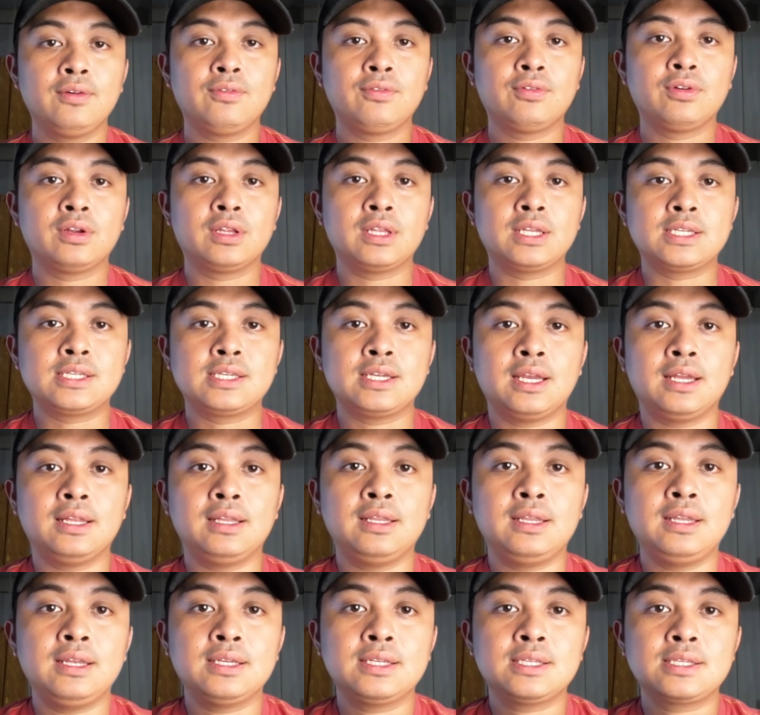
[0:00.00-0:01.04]
for the
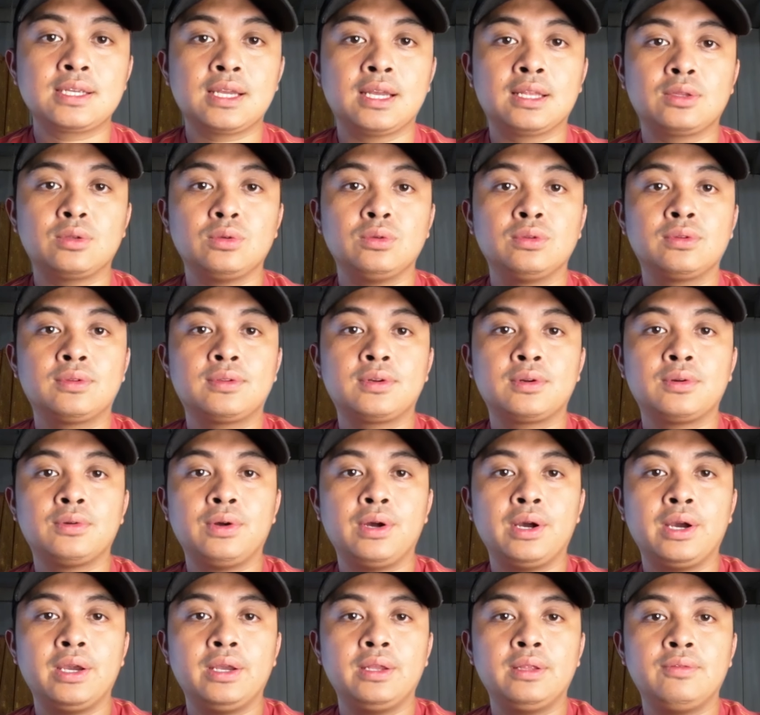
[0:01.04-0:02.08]
Sandisk at ultra
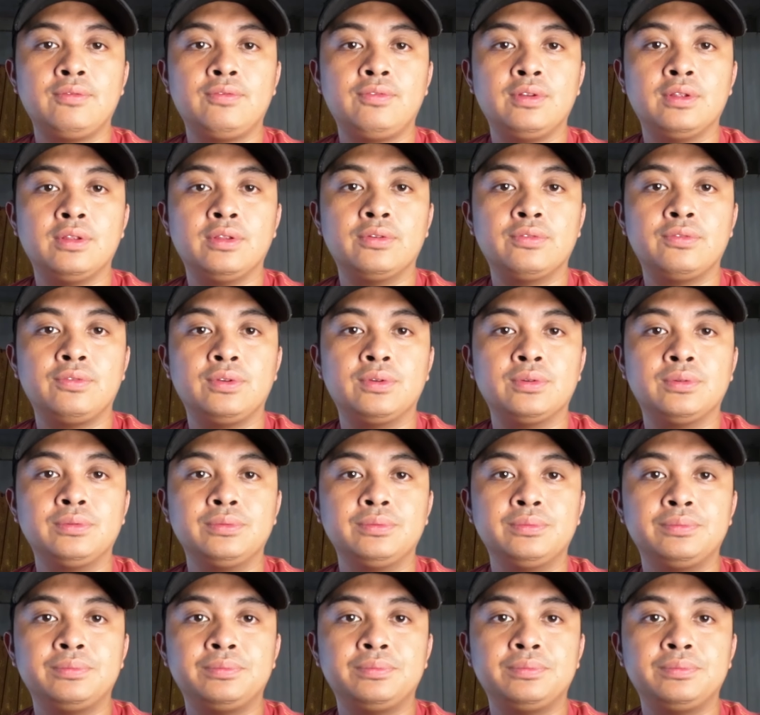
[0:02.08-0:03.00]
wide field of view.